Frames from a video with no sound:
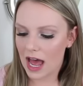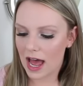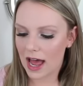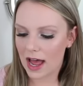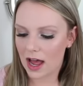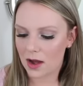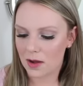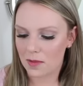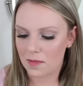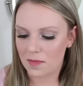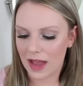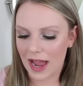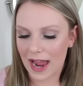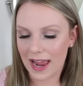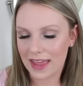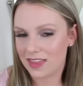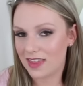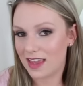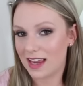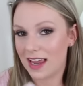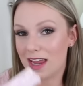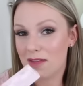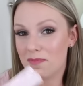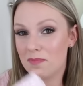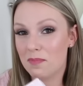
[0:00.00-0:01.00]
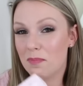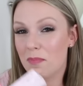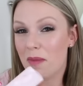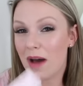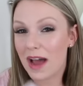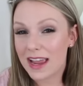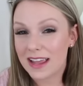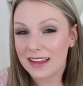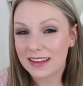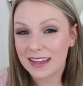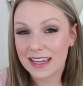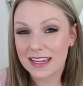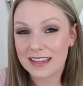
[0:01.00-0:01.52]
I think I
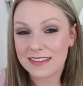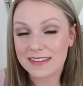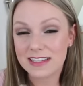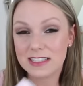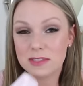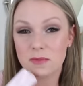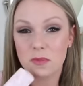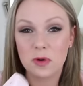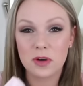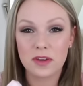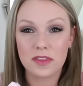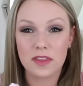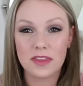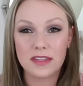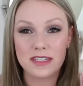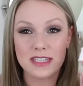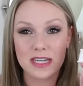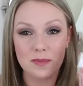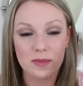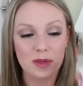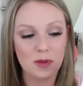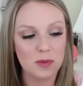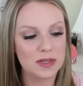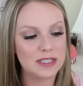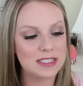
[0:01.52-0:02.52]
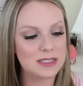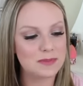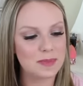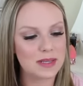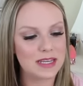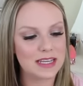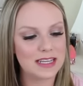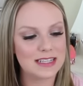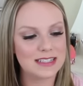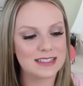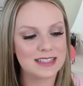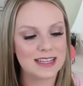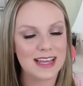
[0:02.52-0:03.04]
might like these more than the Demi
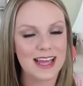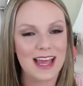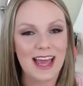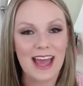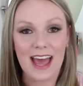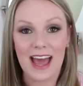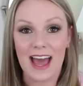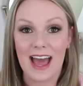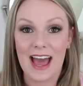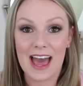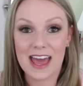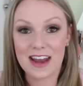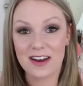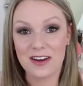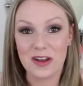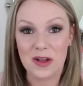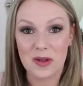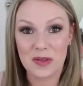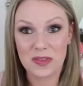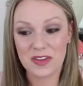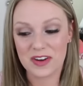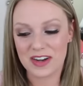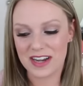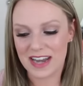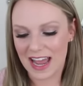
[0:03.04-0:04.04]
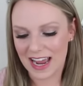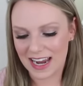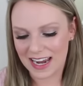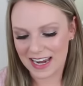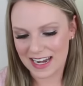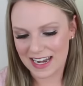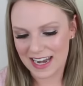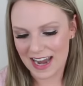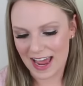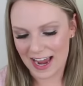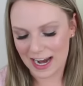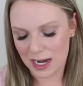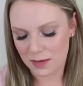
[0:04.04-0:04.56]
Wispies. I don't know, they're neck
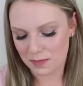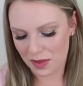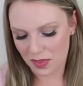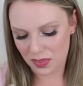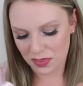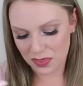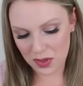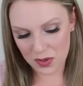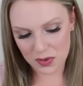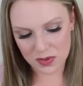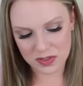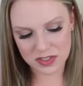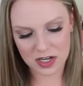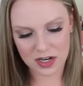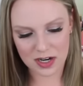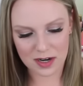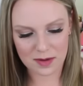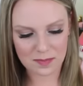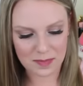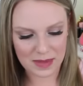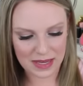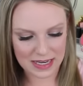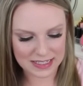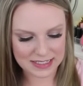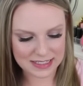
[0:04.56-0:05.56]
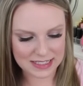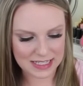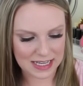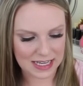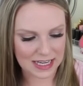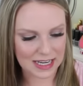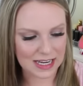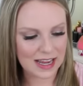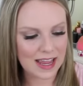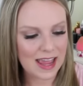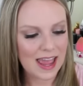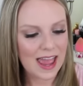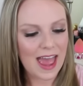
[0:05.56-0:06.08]
and neck, but those are amazing.
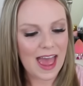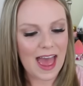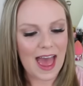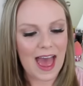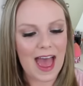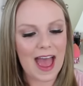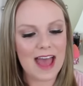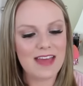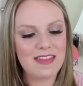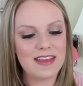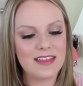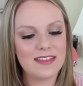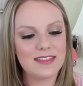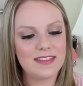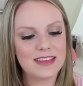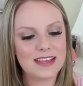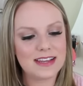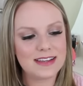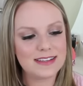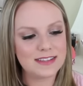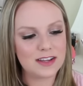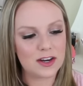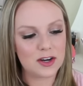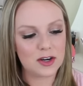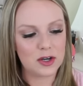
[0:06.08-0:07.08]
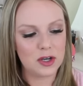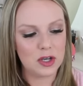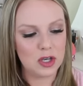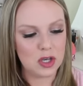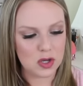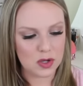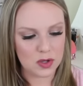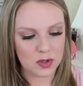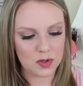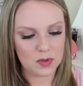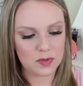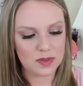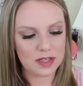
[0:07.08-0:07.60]
And then these are
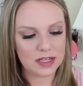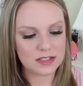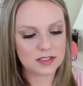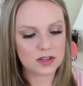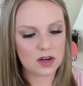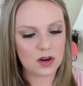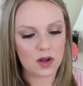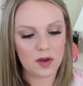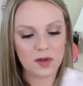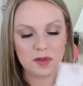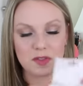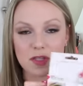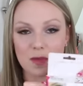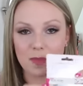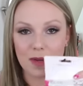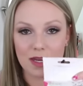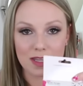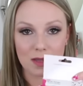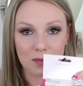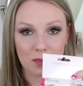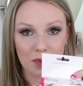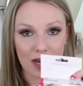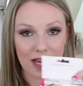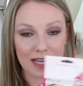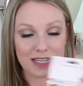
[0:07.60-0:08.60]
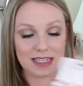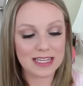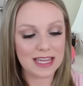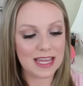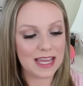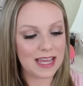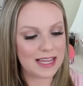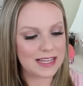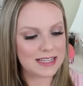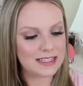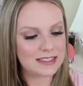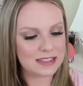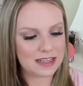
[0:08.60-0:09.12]
new. These are also by the brand
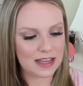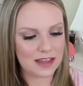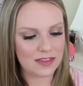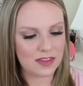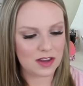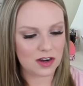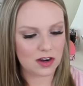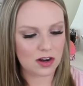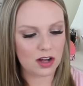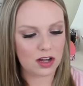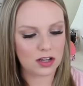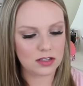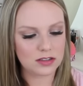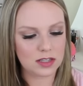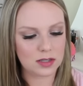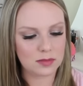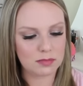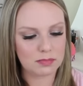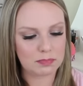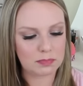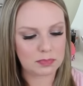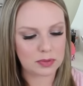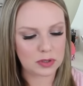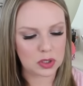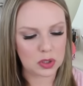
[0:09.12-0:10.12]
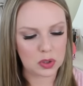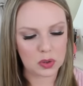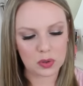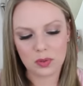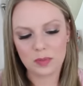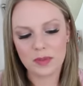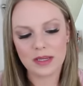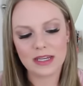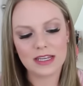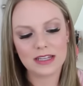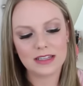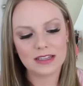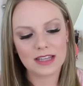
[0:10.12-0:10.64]
Kiss, and they're called the
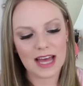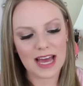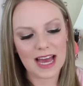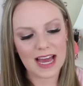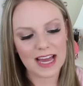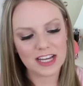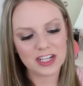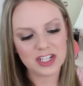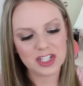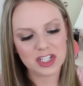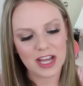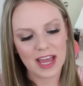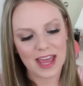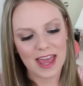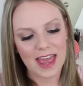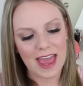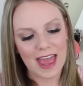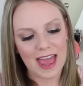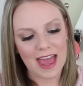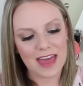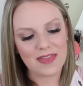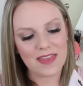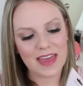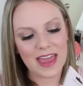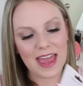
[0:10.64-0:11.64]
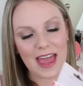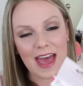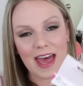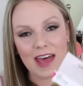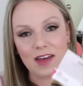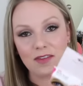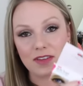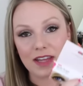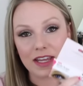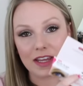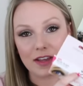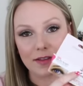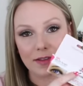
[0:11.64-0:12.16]
Blooming Lash, and they
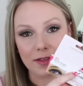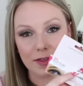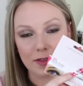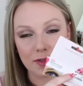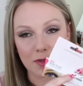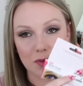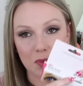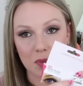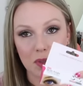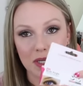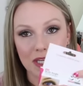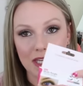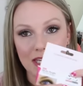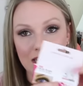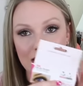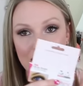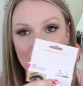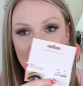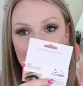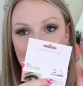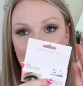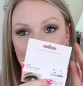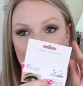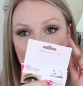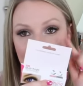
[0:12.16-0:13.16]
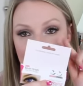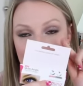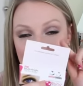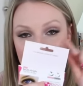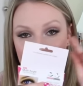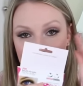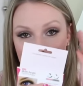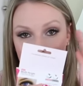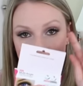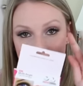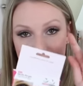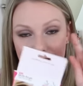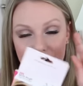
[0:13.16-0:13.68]
have like three
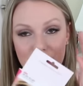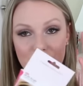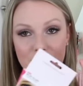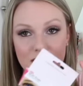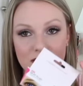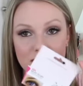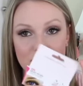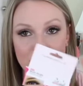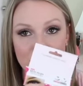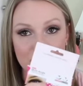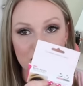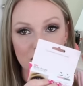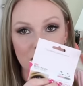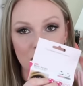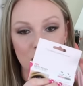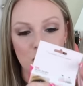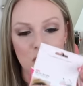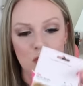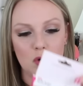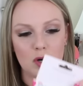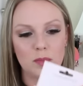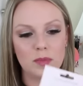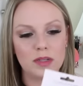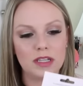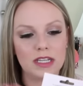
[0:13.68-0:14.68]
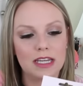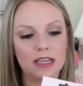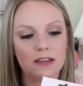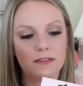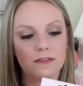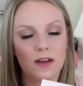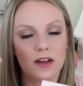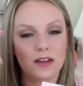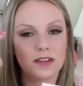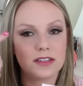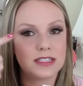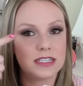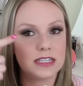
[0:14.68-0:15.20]
layers. So normally
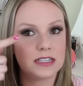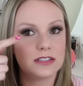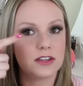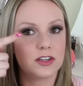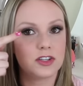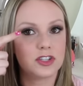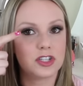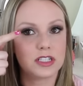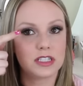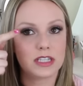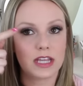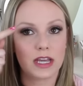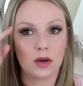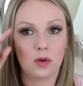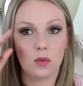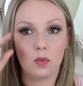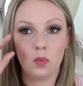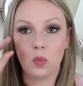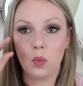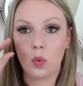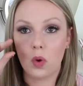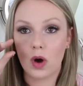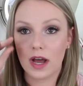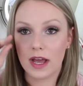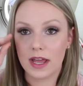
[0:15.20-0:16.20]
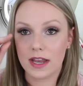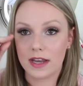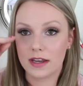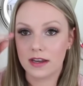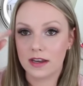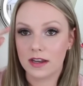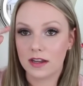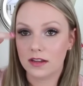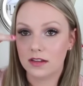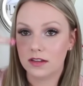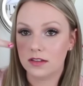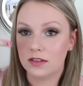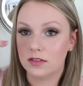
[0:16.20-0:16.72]
falsies are just like
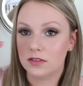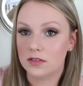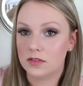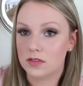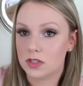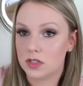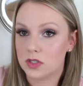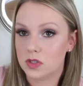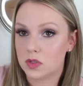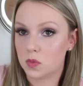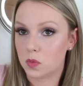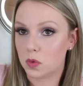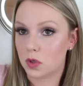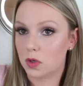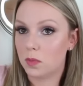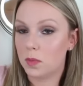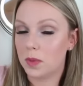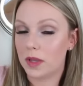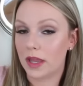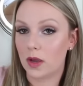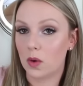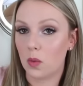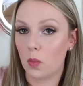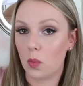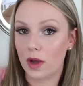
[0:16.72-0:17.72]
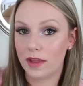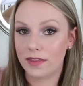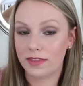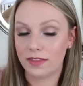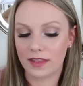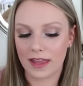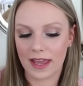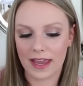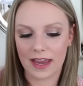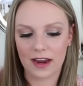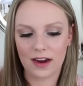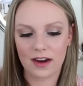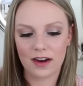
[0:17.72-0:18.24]
one swoop, like one
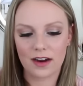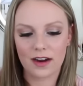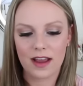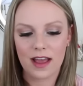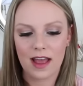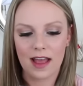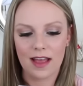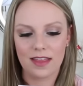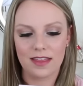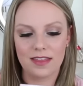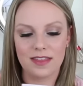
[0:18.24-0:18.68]
layer.